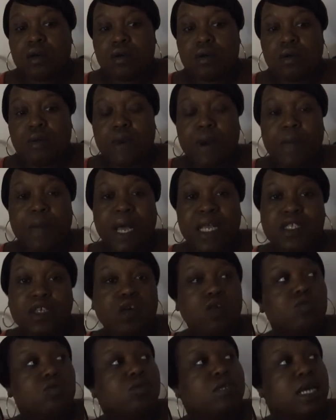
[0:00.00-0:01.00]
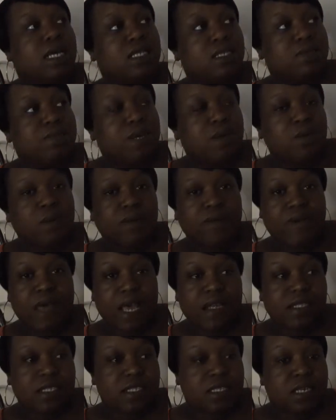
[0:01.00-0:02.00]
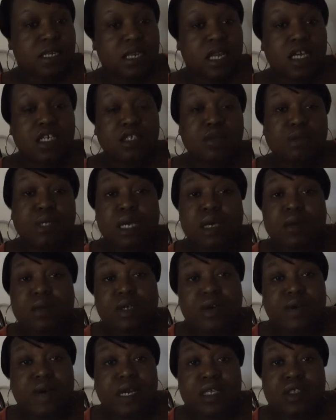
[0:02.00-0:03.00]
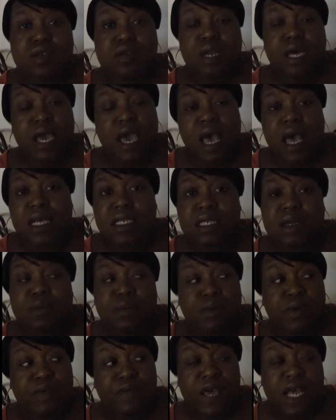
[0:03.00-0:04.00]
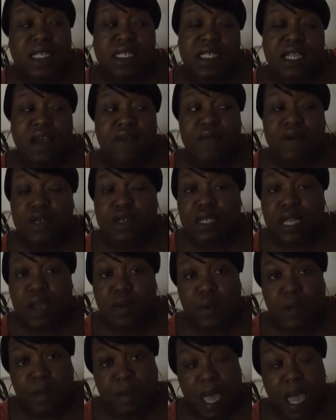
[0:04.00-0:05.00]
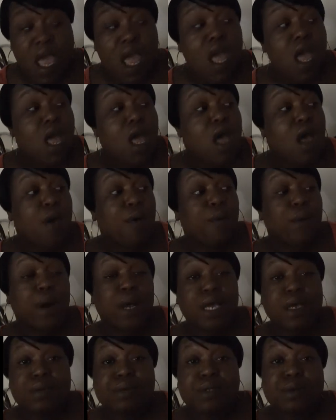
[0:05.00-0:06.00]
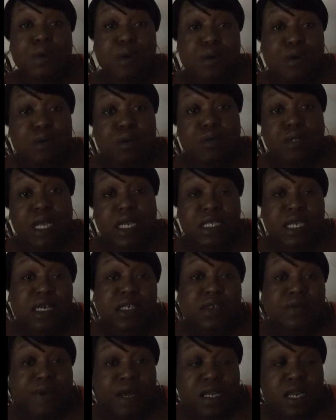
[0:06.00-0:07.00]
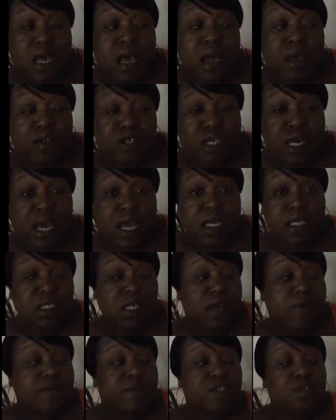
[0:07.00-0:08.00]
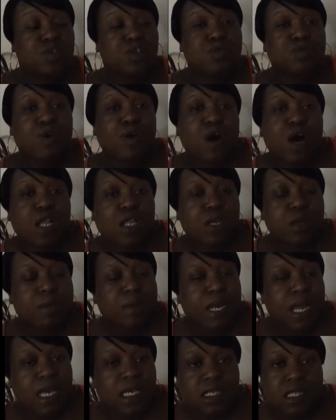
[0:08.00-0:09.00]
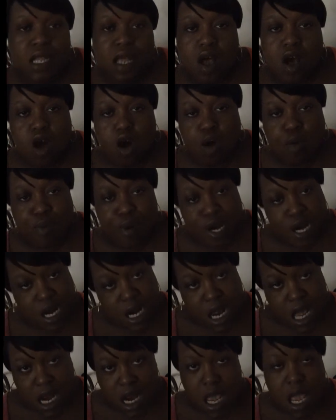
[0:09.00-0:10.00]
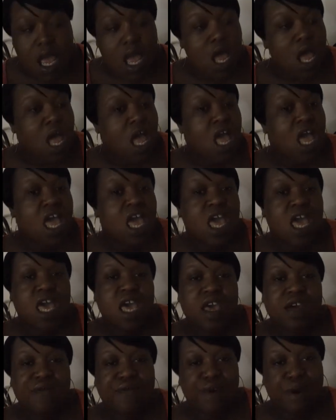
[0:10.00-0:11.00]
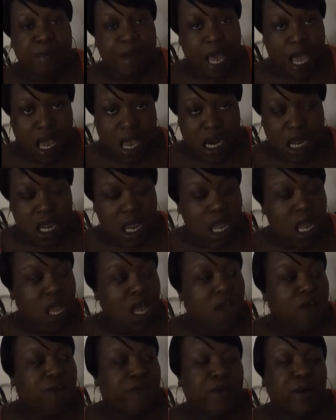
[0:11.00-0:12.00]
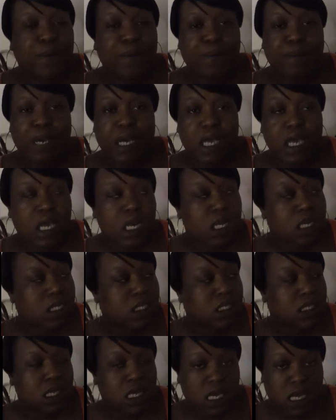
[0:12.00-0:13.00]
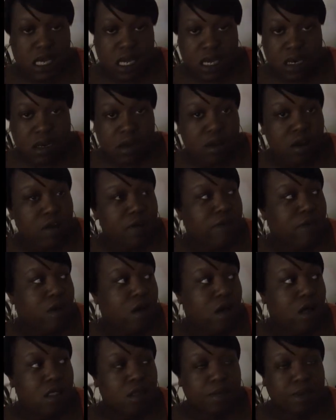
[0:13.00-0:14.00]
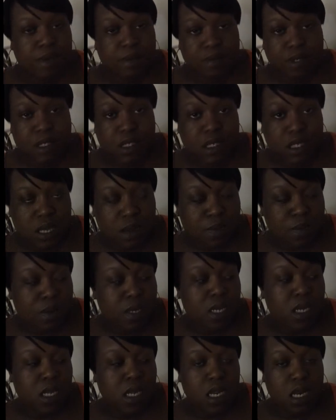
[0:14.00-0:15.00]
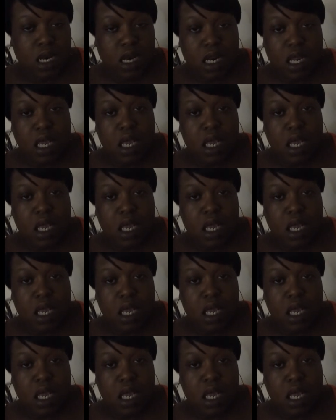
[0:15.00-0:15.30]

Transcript: remember I told you not to be with Fats. She was like, it was already too late. I had slept with Fats that first night we met. But he was the one who, that's how she found out how she got HIV. So she wrote all of them a nice, long, pretty letter. Everybody. From beginning to end of all the people she slept with in